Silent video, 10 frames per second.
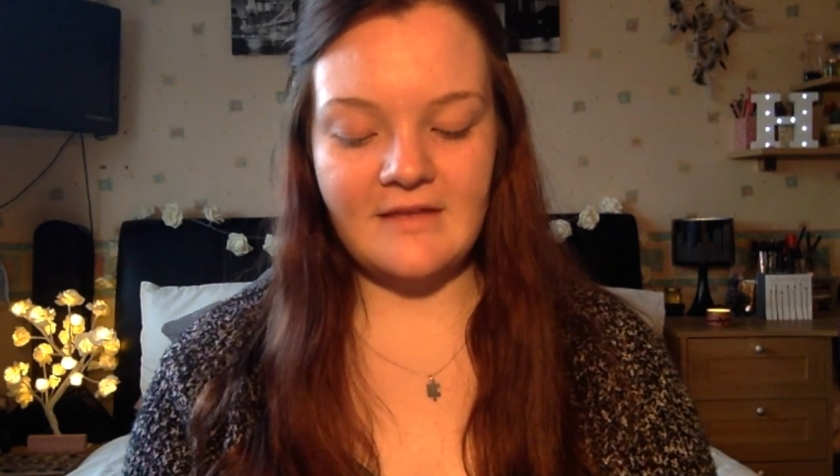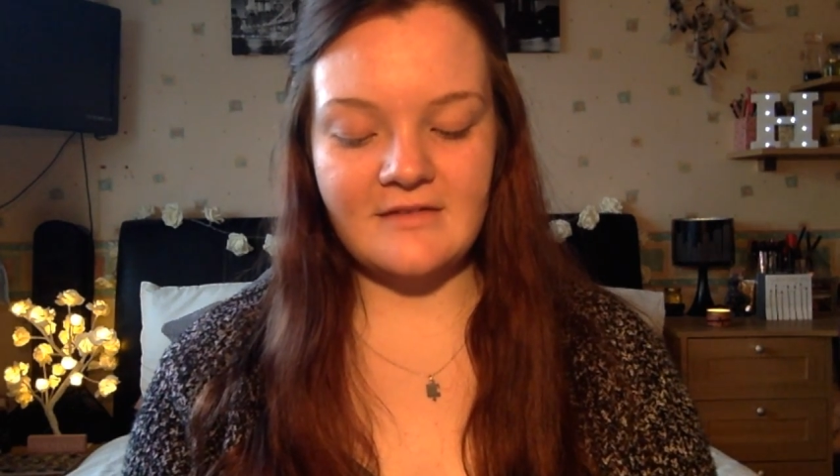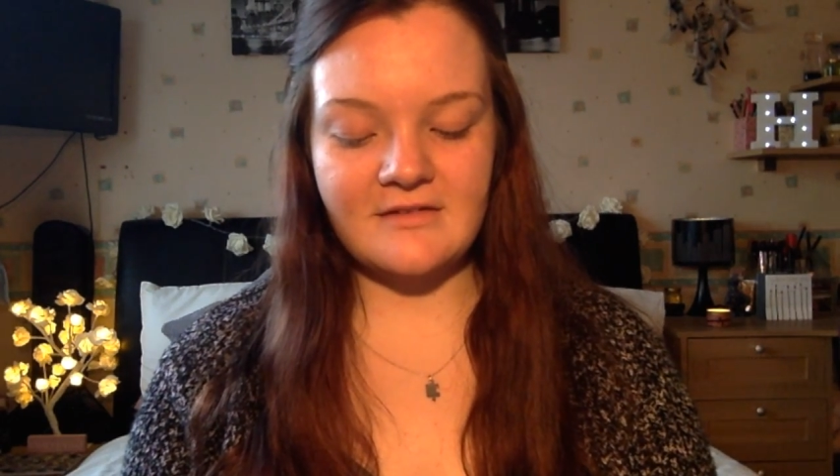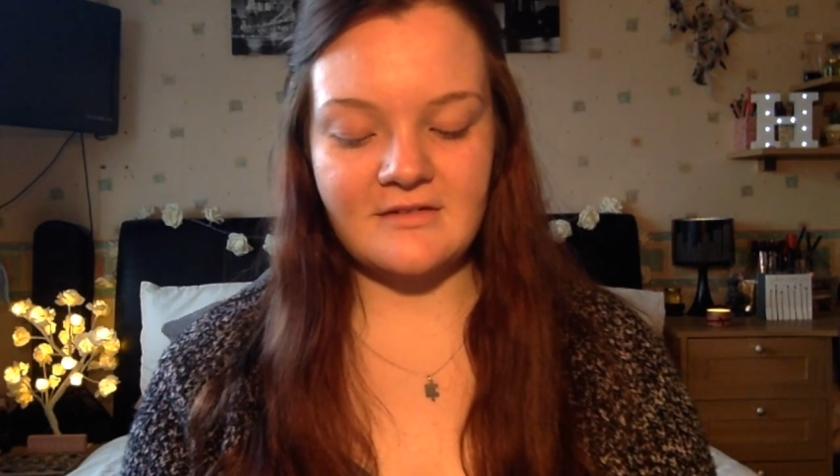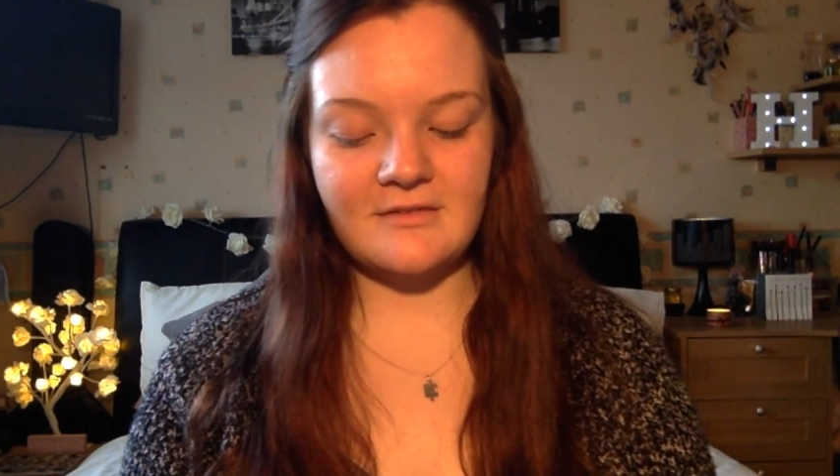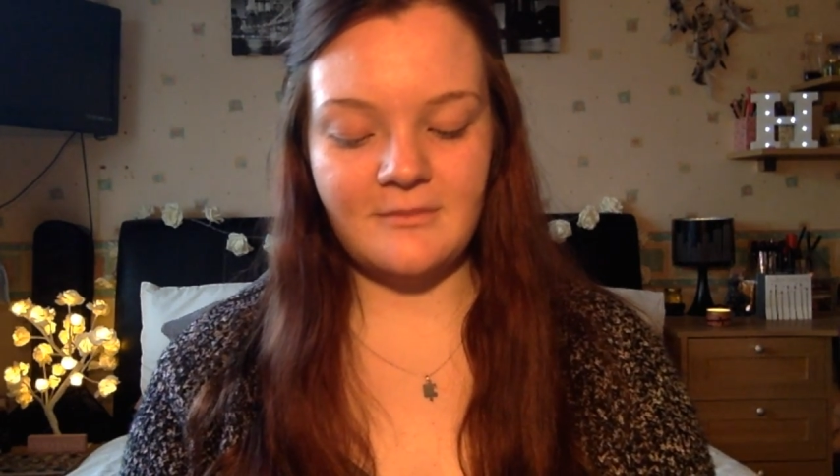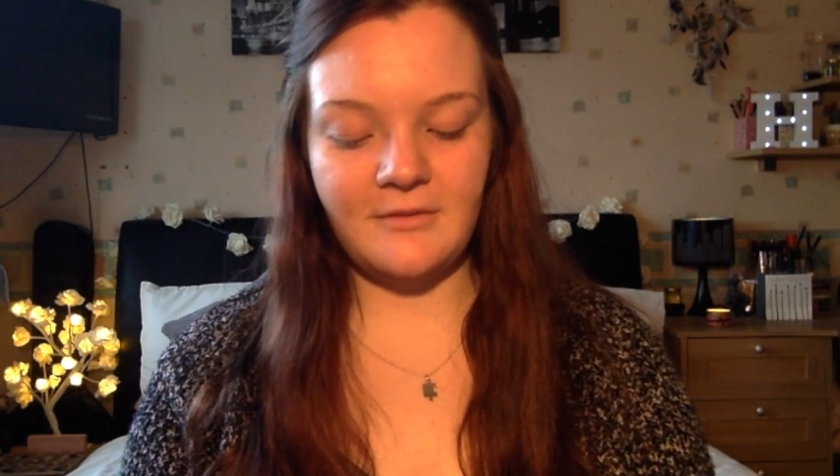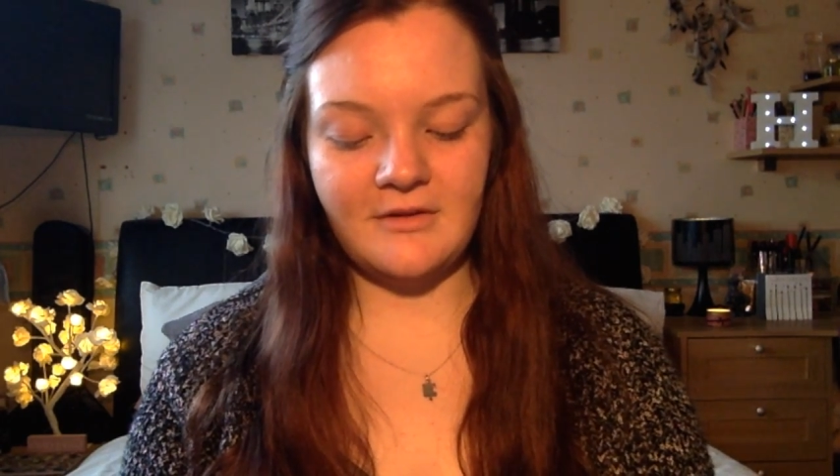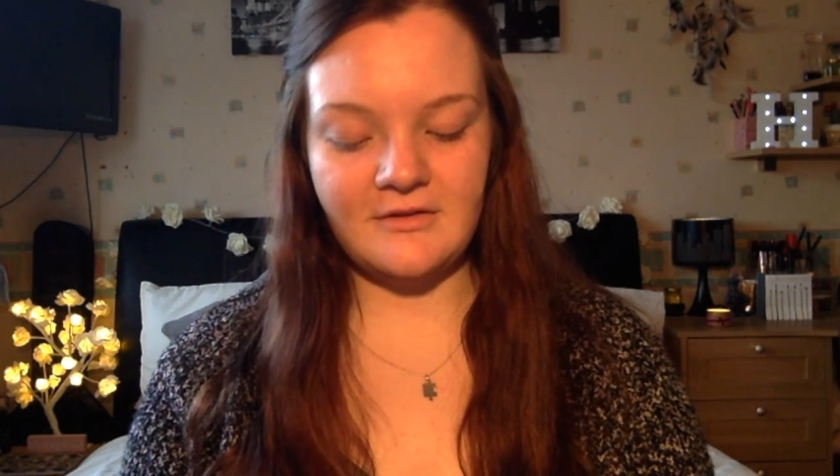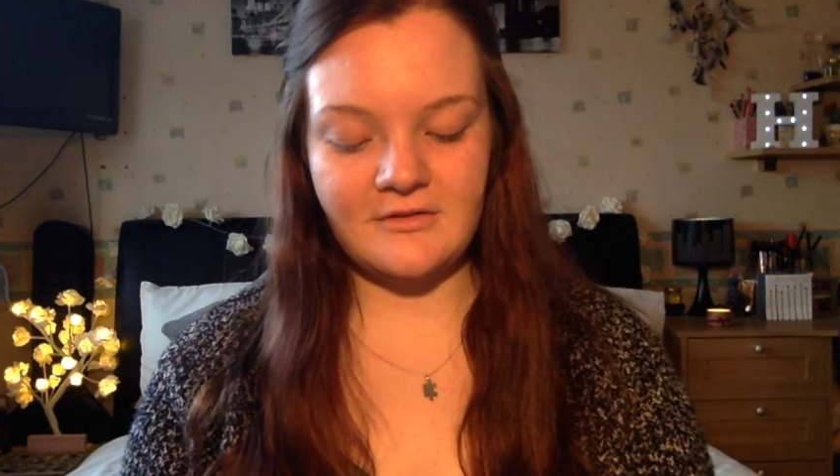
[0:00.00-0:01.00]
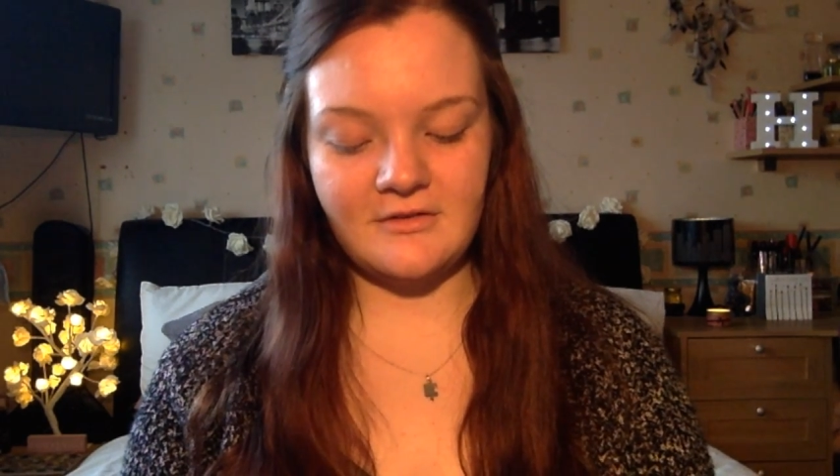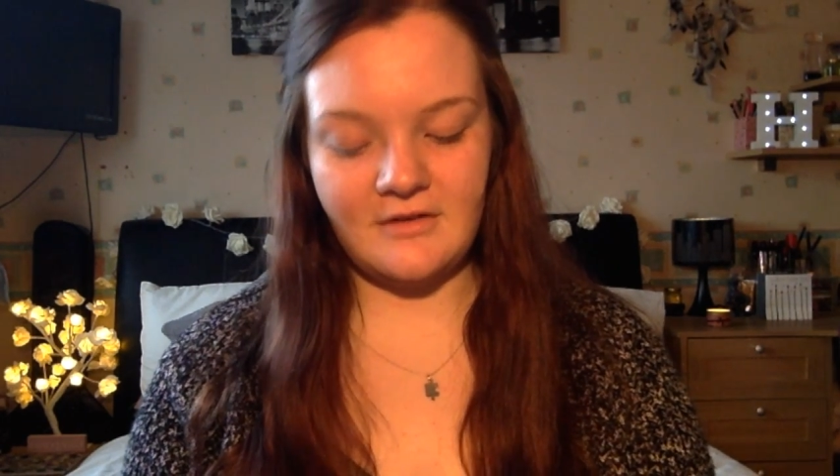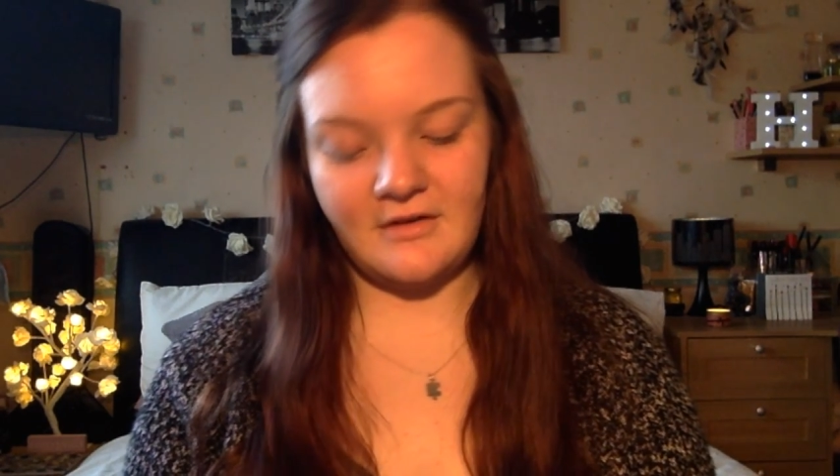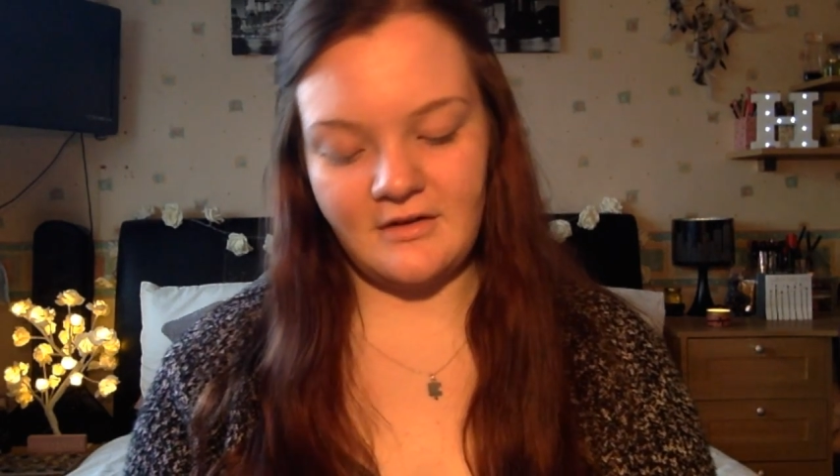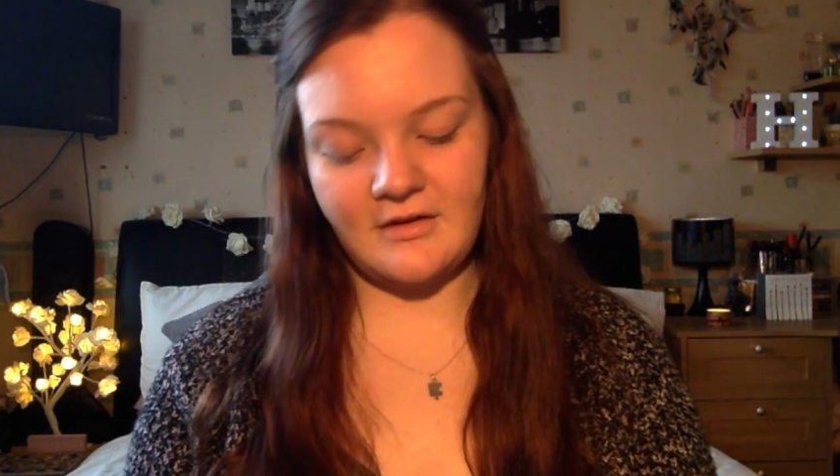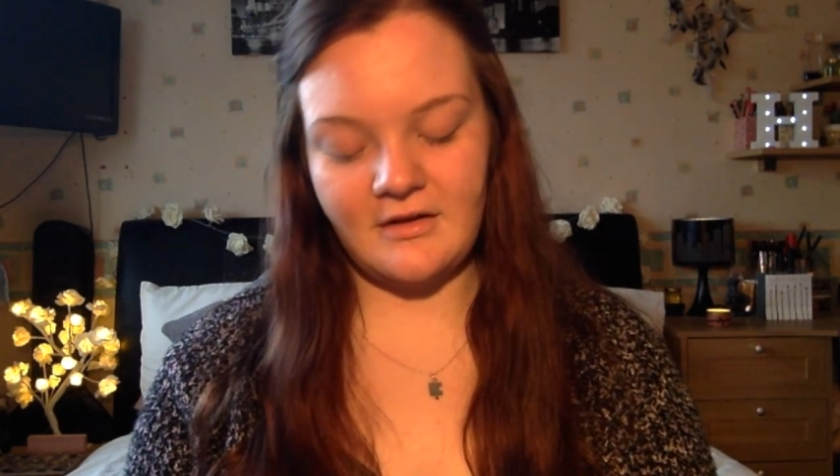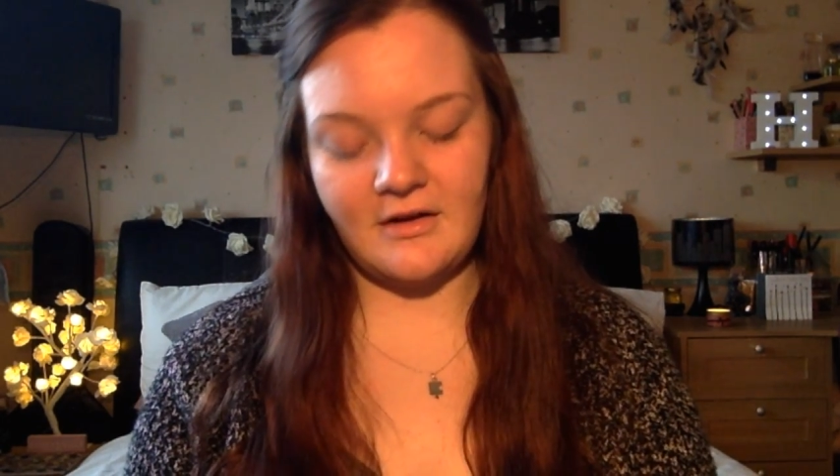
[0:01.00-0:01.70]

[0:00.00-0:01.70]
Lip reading: Instant Moisture